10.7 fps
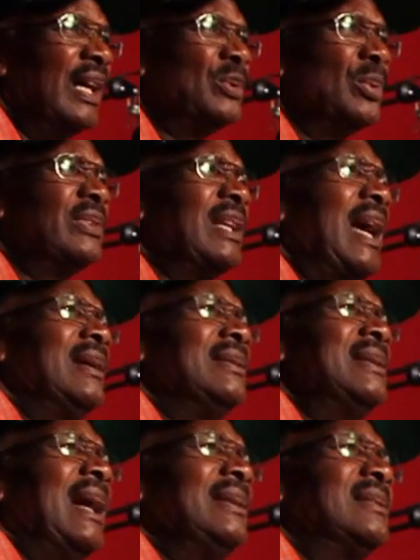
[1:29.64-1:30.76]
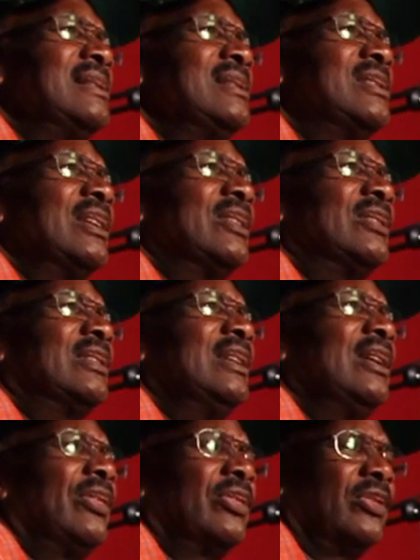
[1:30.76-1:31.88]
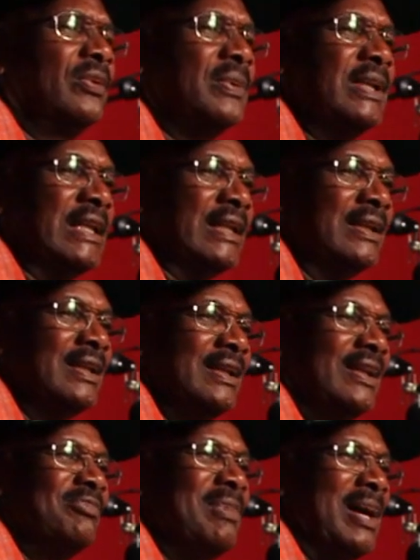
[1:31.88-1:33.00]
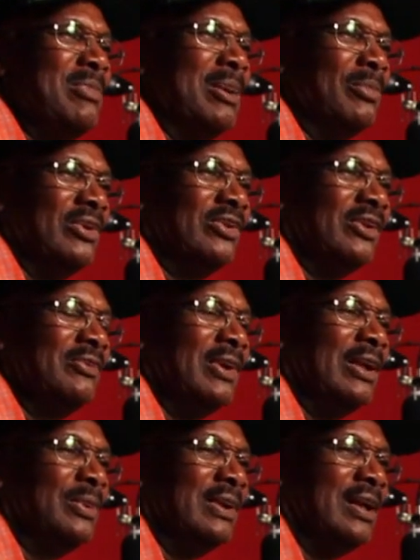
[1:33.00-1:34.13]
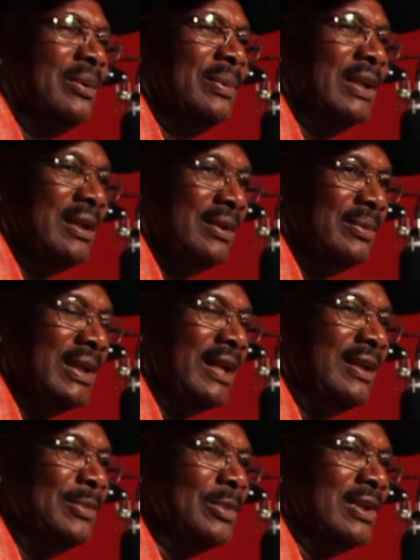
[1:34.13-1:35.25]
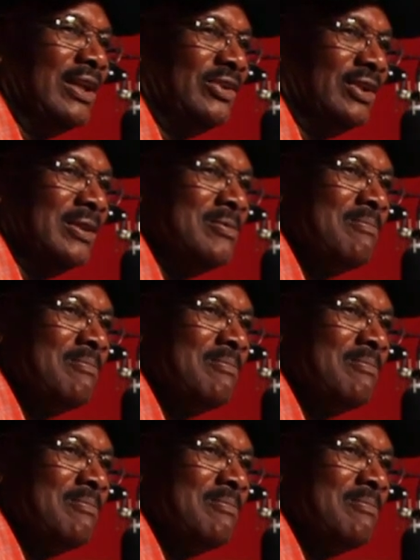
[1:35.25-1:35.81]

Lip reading: That was 1963, if my memory serves right, when I came to Leicester.